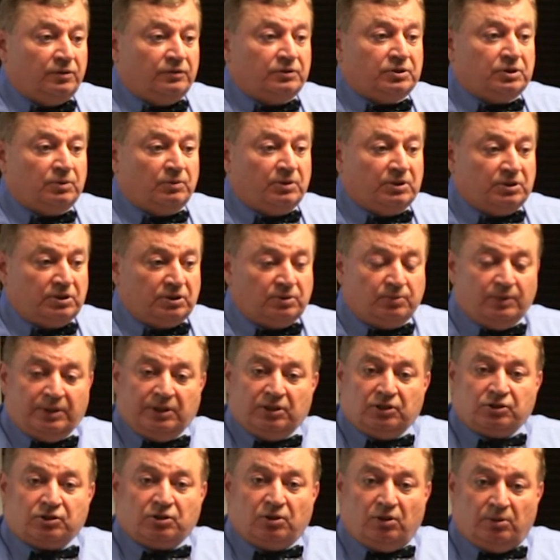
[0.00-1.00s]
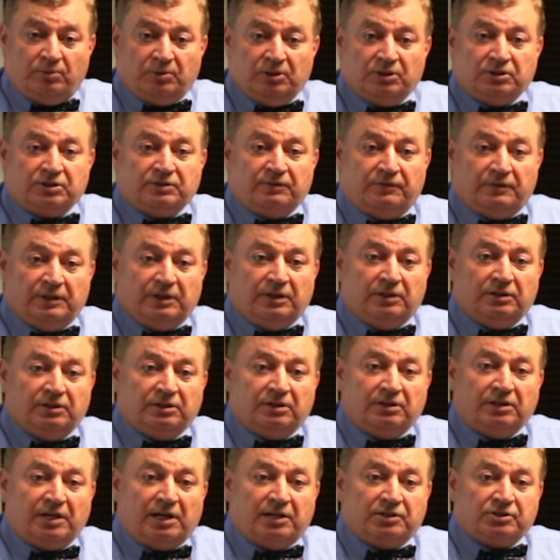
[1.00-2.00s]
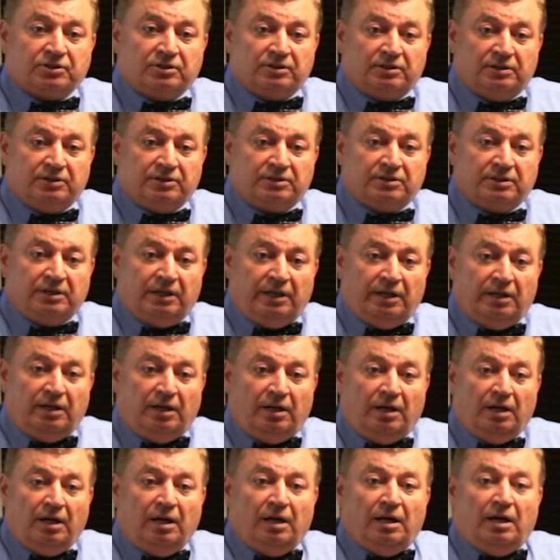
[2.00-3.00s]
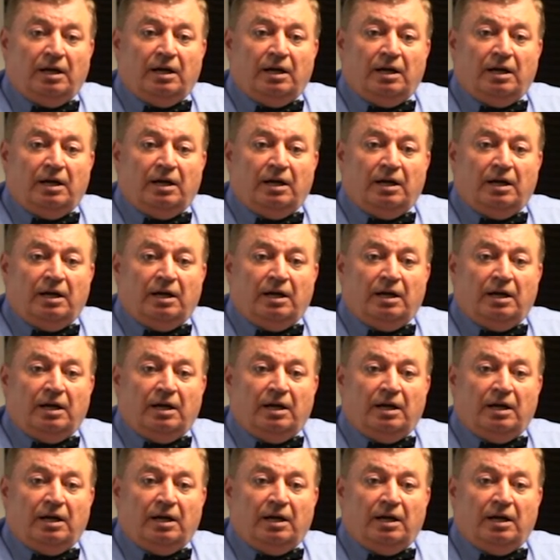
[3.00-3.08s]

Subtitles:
She was a Swedish communist, a very internationalist lady,